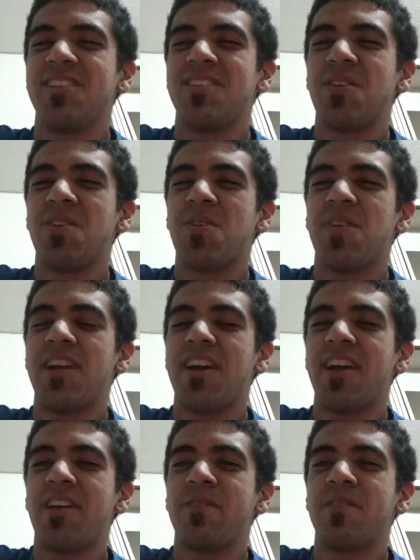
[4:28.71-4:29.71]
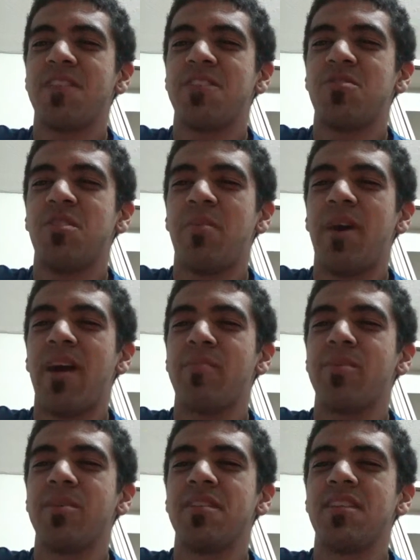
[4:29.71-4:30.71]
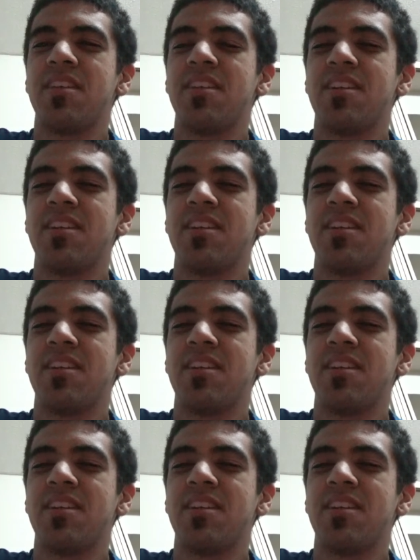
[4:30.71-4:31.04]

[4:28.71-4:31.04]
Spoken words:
So after this trip happened,